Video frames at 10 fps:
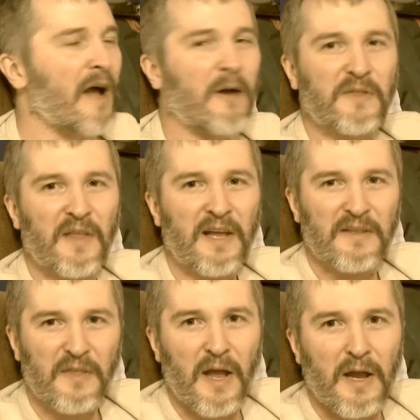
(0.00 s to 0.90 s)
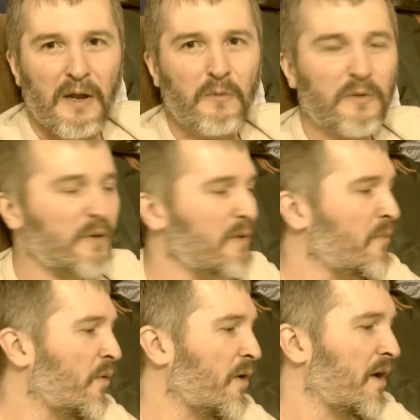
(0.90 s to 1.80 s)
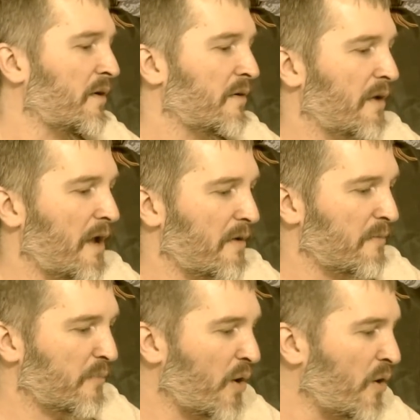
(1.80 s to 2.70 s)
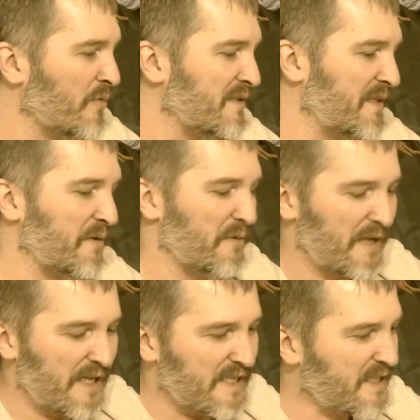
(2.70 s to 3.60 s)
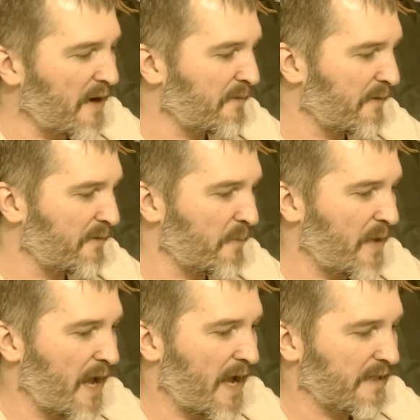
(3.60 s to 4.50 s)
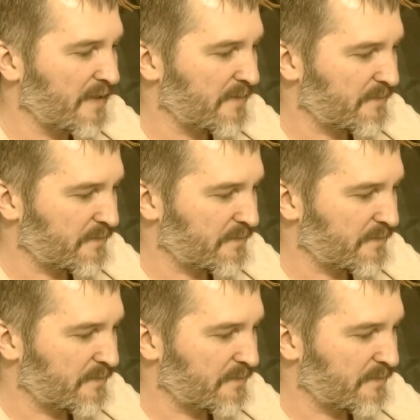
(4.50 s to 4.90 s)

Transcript: I would think they would be more prone to suffer from that.